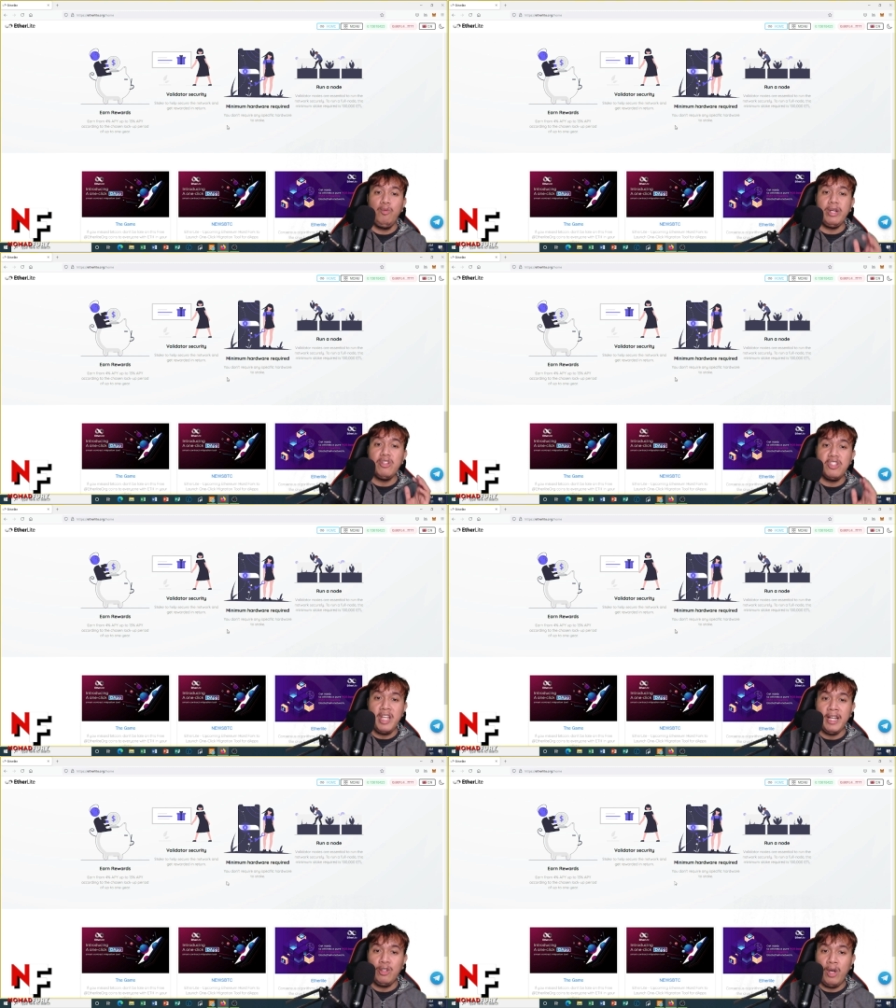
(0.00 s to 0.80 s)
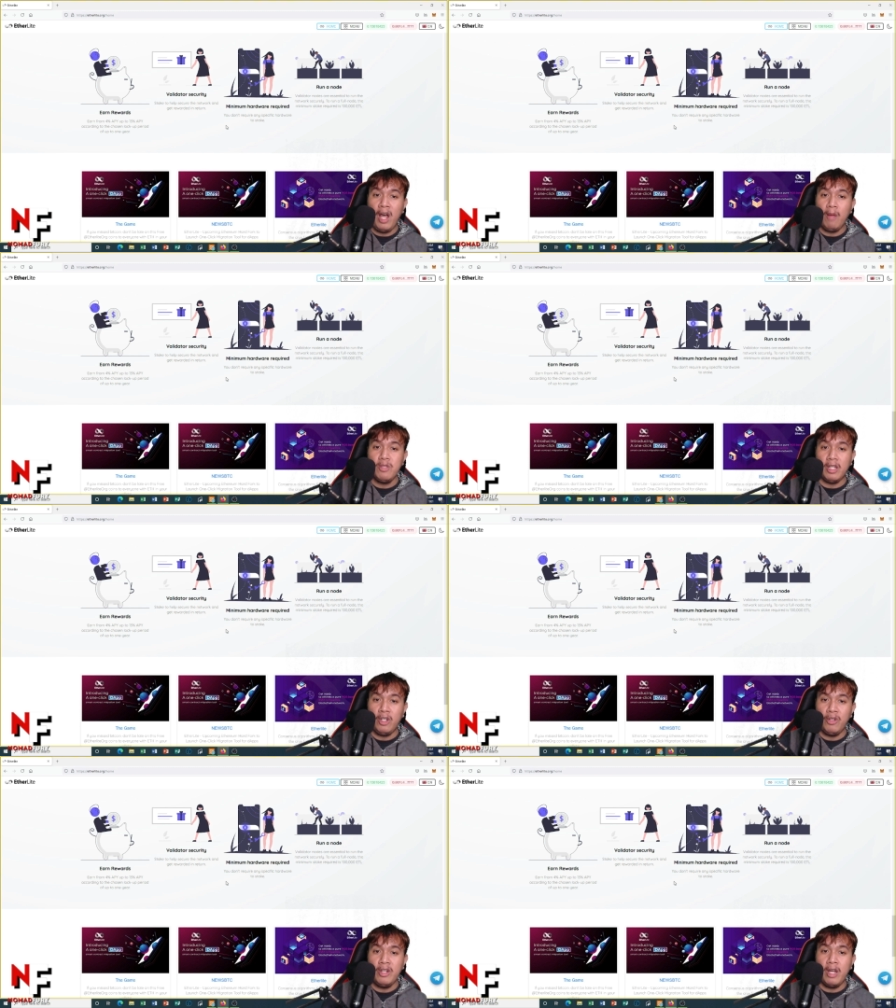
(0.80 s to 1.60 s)
we could stake to help
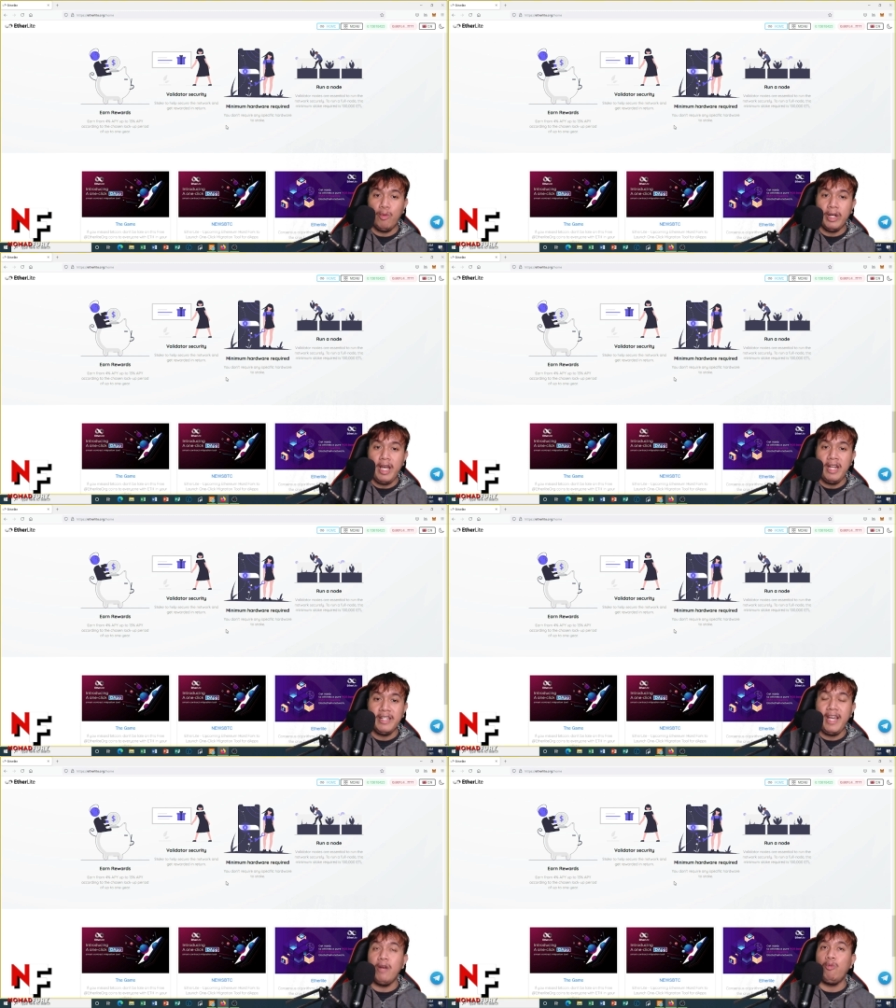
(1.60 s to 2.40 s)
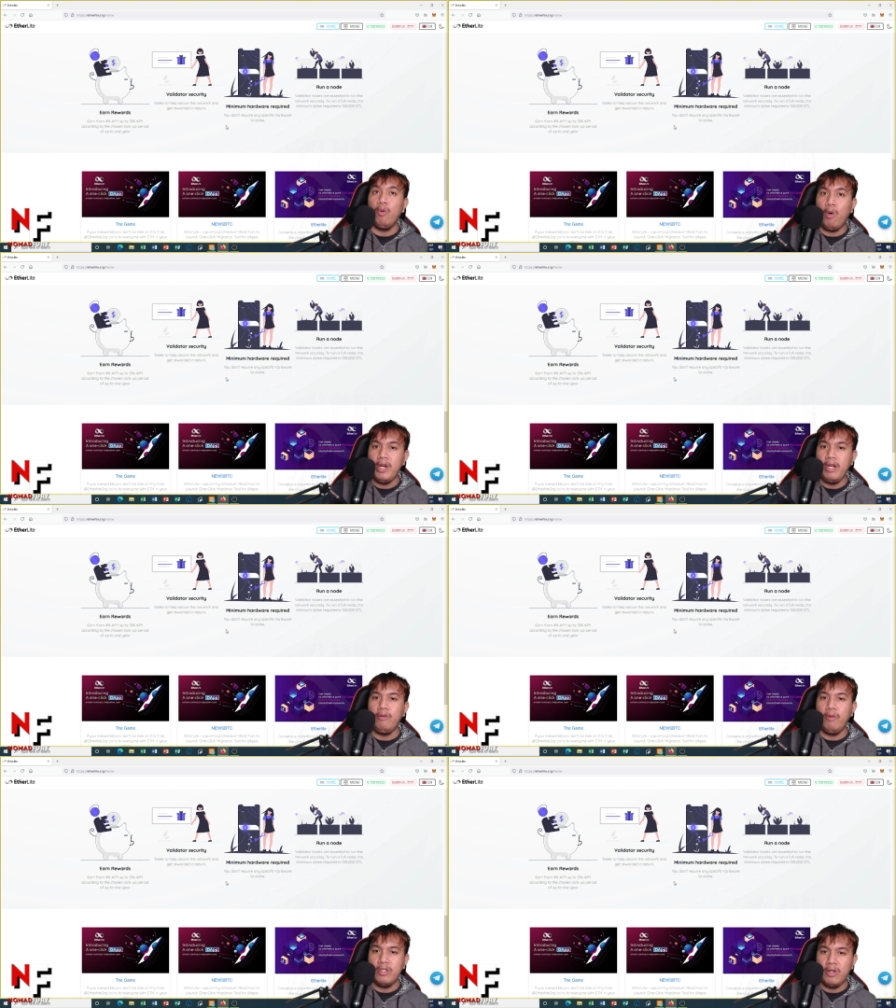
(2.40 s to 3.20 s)
secure the network and get rewarded
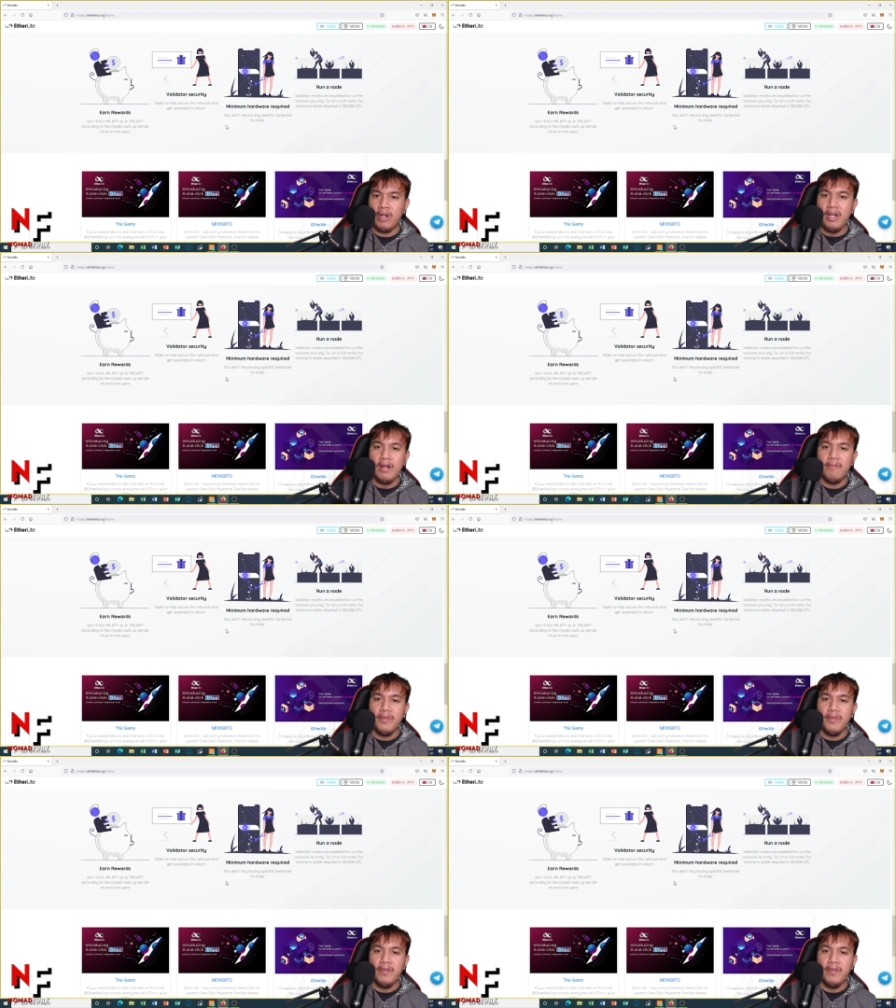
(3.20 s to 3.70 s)
in return.